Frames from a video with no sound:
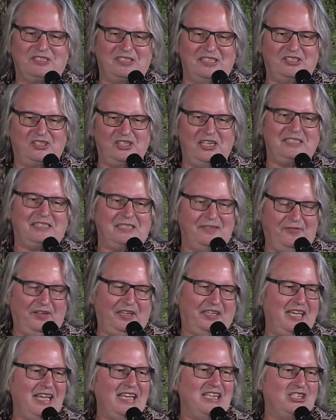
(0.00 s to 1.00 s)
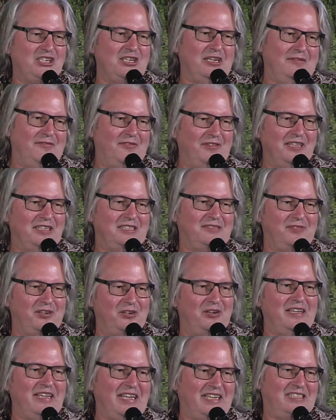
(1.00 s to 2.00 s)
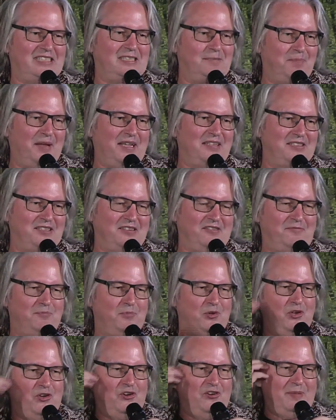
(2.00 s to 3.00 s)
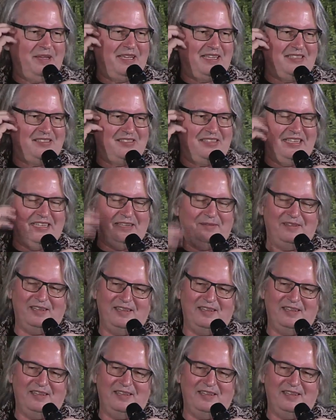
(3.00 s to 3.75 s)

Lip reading: justification for this very expensive move, because the